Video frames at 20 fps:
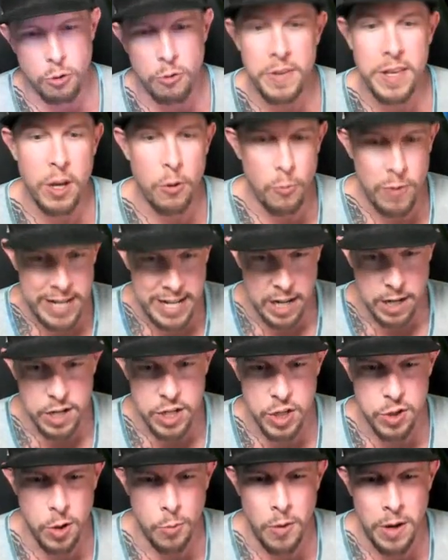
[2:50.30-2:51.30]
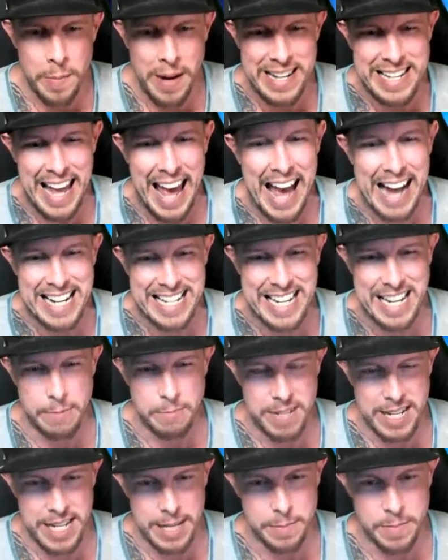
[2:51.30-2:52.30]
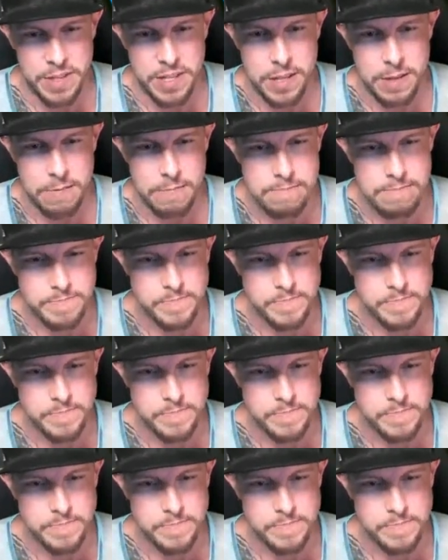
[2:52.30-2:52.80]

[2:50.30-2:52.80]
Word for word: her in the arena. She's on one of my tag team teams.